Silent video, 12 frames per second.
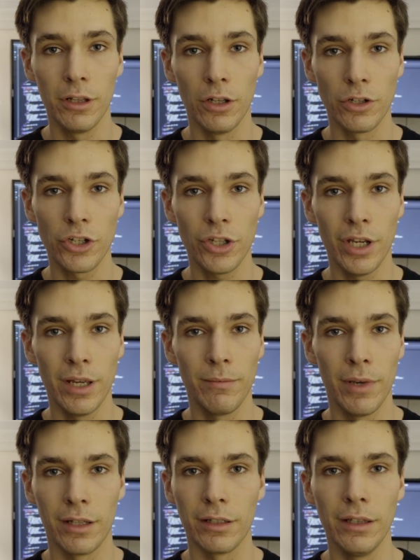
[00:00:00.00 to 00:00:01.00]
lunchtime
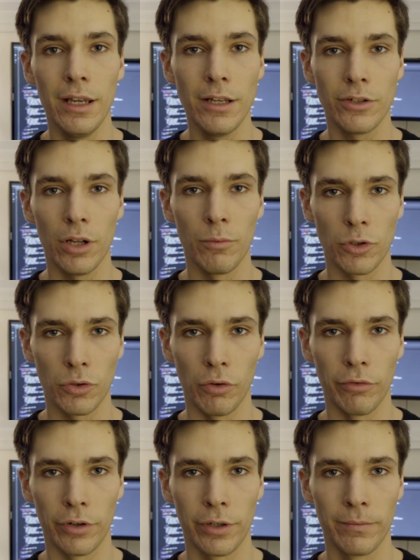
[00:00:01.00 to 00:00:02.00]
and the day is almost
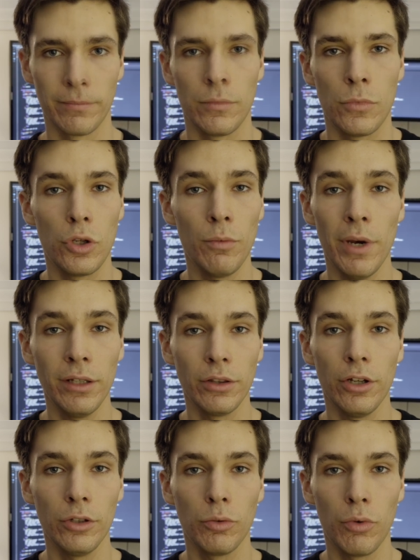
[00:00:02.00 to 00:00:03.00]
over. You might
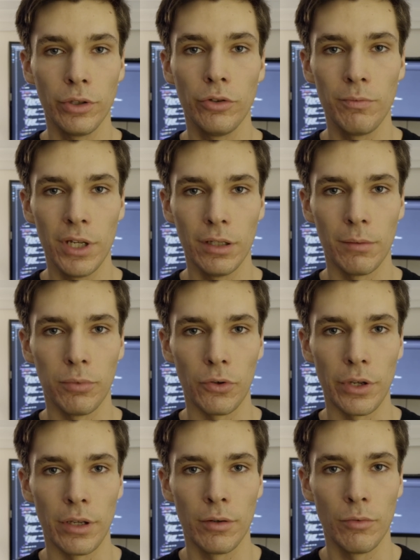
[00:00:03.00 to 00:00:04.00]
not want to be an
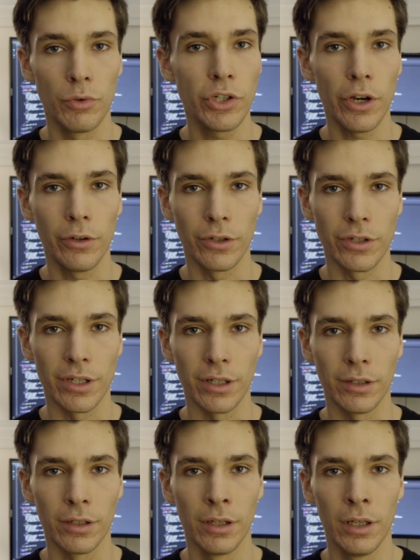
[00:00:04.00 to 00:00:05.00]
employee, which I
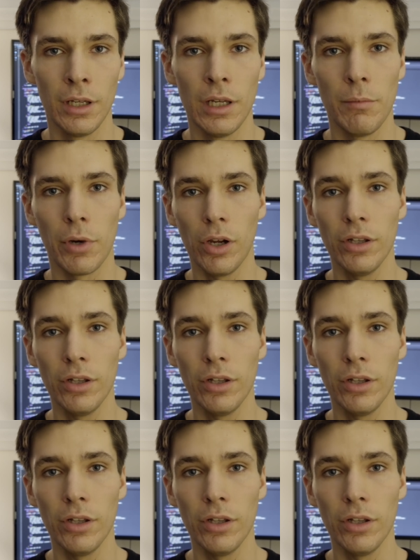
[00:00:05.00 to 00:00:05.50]
understand. But